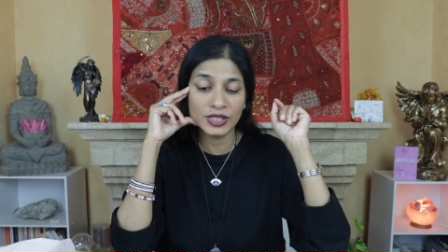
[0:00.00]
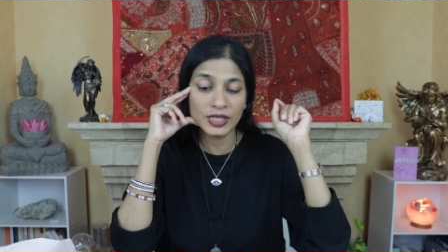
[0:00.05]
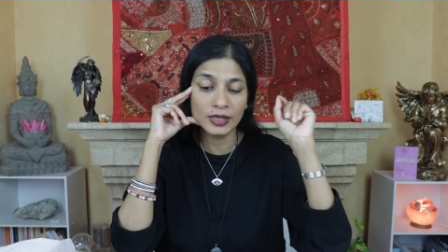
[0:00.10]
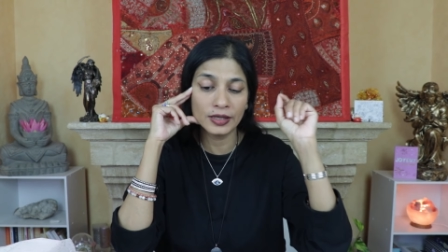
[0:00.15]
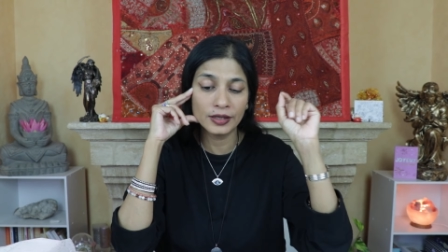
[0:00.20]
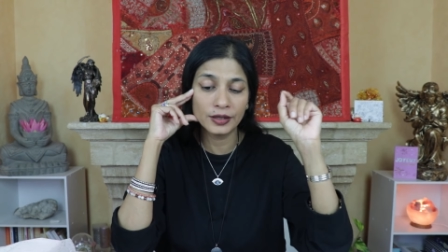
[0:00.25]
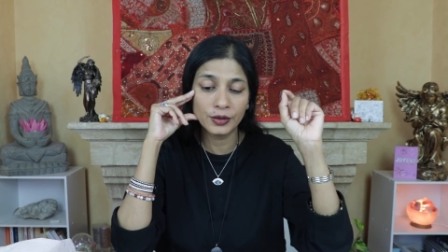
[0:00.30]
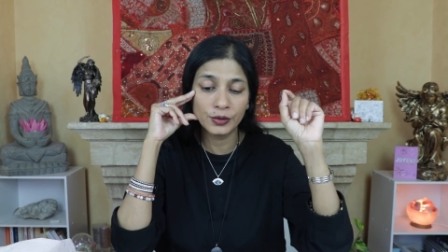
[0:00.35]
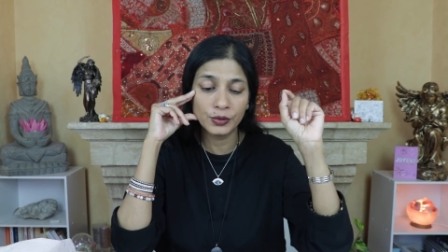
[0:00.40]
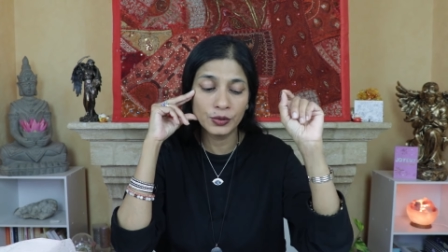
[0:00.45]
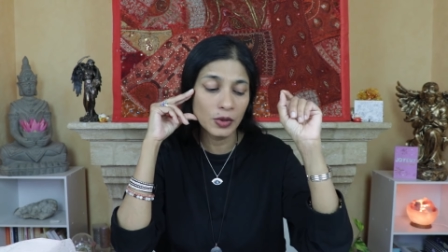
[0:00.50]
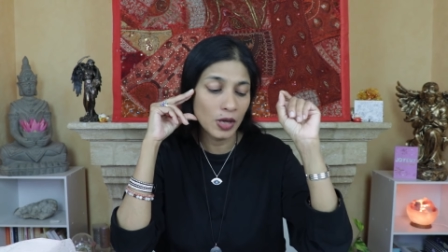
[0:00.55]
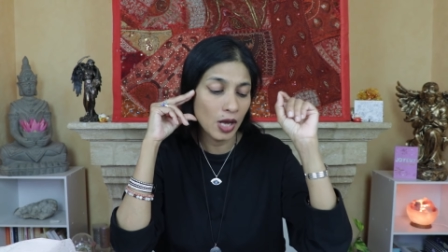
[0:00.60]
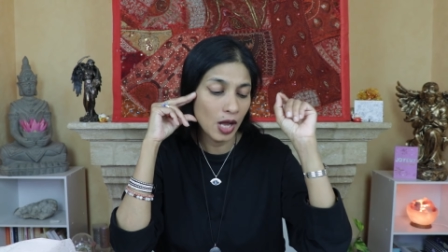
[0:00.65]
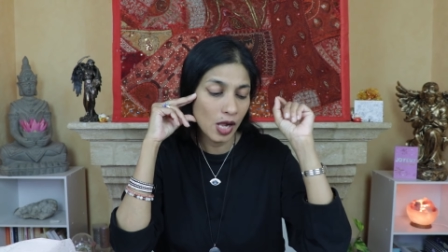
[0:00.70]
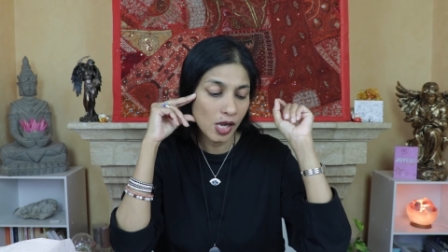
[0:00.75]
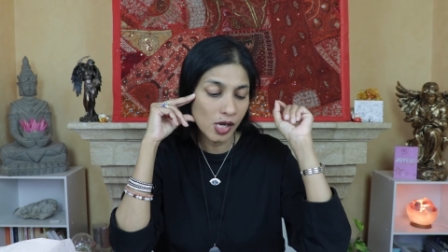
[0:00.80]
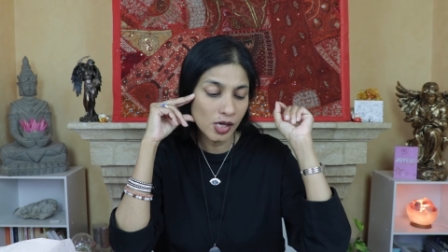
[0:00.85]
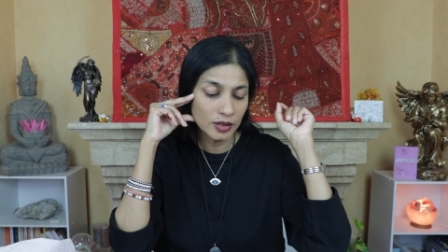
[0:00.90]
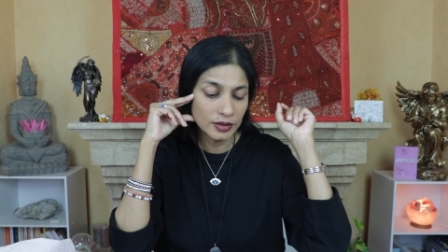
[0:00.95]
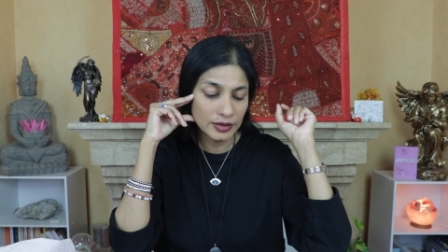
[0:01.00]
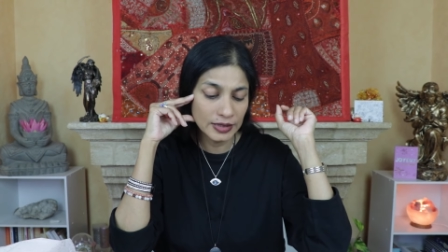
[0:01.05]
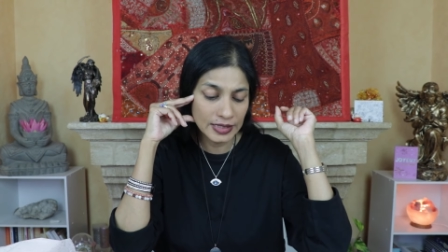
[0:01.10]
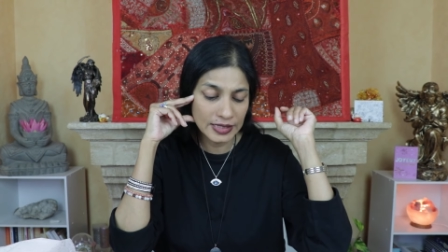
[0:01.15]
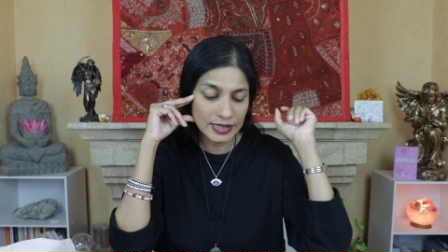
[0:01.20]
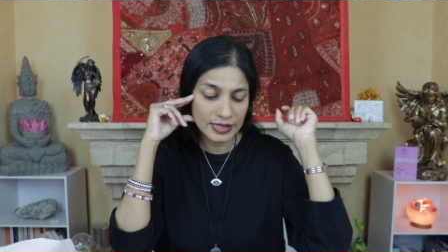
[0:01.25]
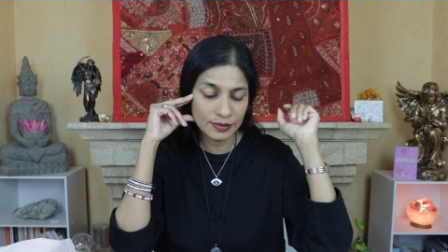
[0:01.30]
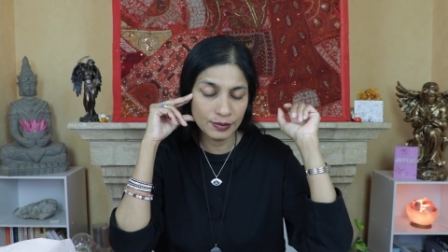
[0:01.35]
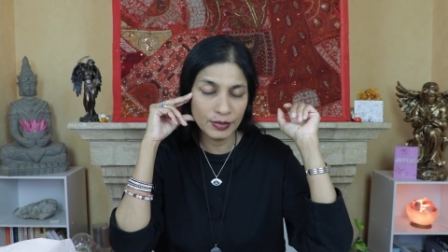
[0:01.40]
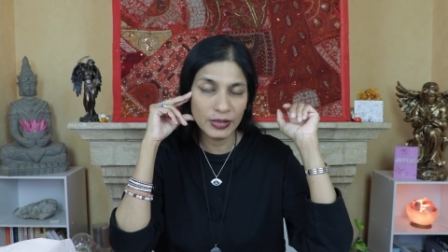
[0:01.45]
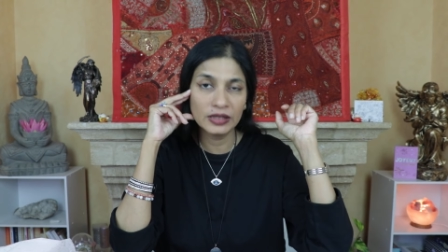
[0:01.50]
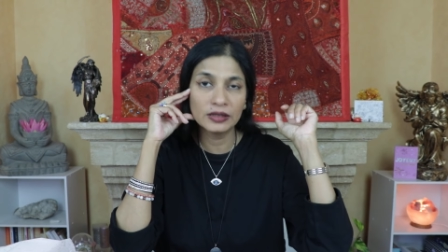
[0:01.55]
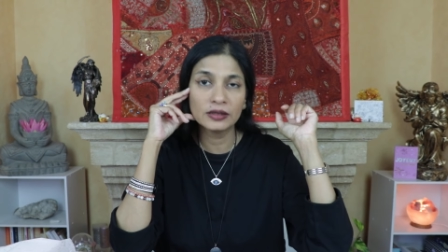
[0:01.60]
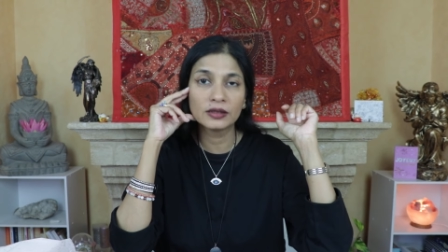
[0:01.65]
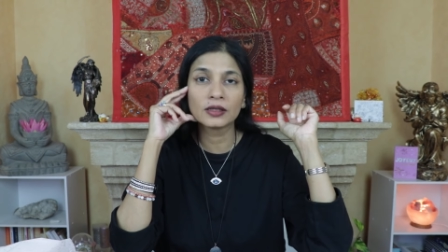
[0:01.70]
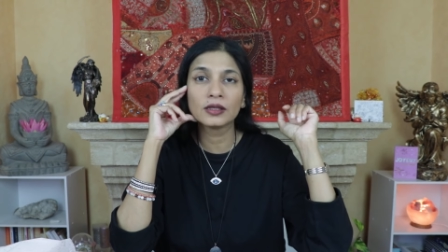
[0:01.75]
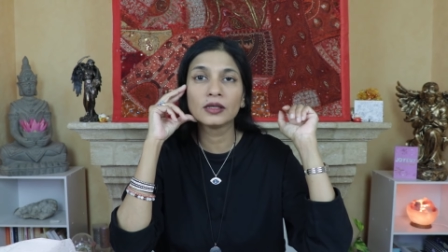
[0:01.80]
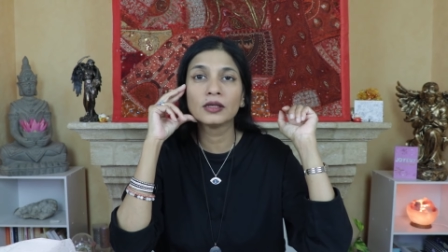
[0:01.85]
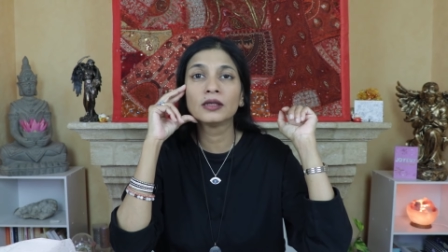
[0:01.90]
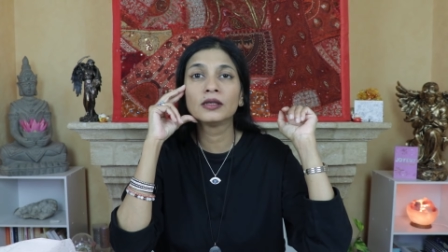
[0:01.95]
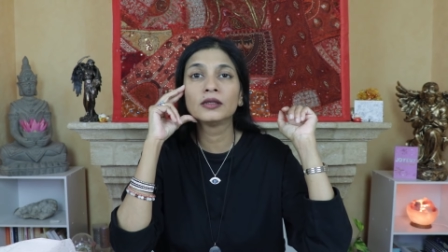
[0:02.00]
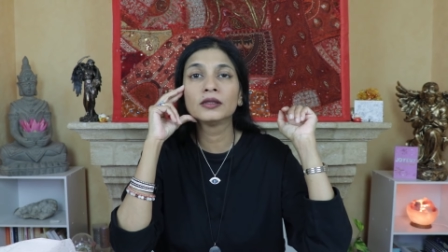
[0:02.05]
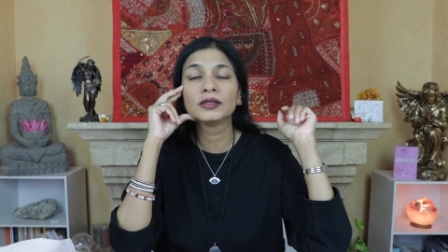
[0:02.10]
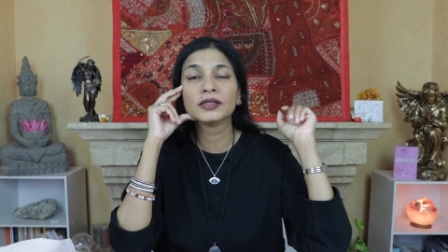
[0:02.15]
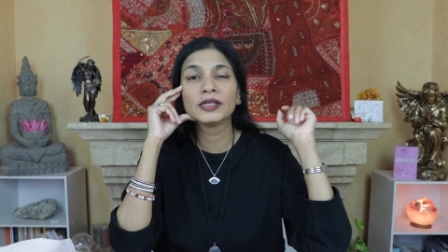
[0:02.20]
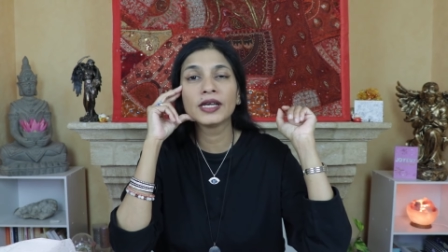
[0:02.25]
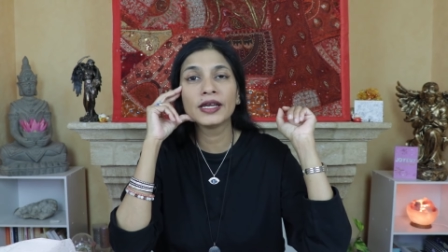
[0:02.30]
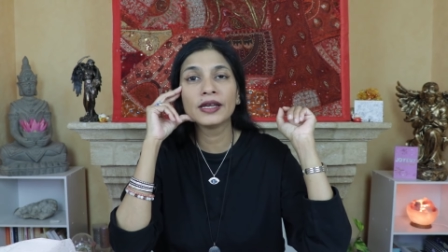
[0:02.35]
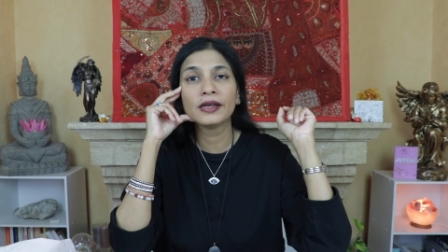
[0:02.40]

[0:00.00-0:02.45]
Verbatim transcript: telling you this month uh, the